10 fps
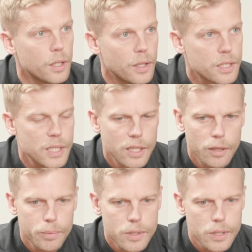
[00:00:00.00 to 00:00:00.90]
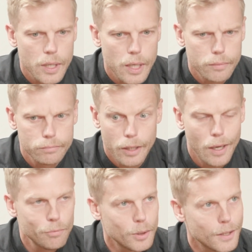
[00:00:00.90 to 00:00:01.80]
They stand up and say,
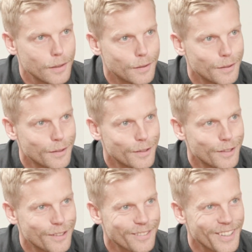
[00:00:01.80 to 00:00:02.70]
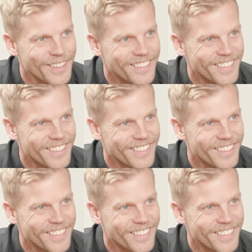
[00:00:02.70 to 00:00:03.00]
enough with it, right?